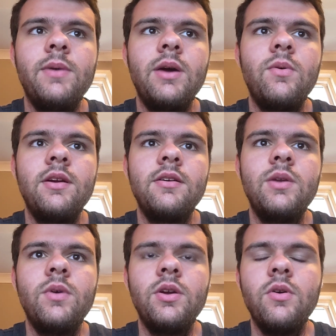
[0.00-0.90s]
but I want to
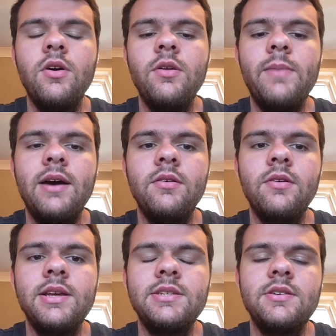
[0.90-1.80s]
read one quote about
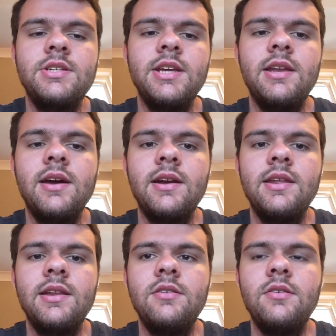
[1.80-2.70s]
research she
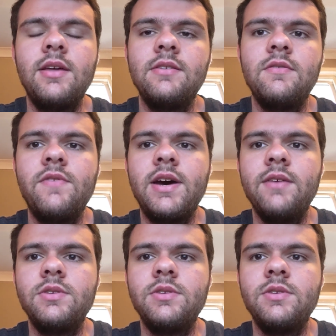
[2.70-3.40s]
conducted in 2005,